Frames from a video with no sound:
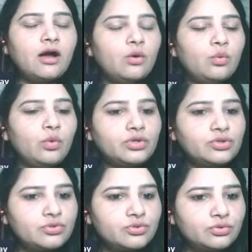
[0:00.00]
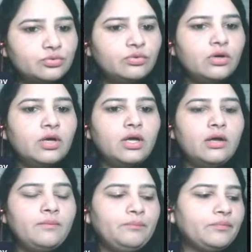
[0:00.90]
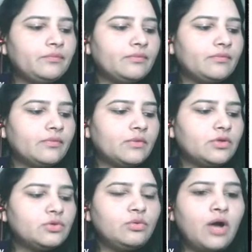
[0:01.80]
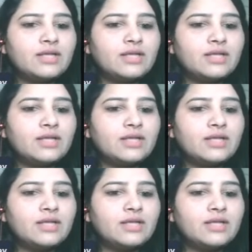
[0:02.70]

What to do to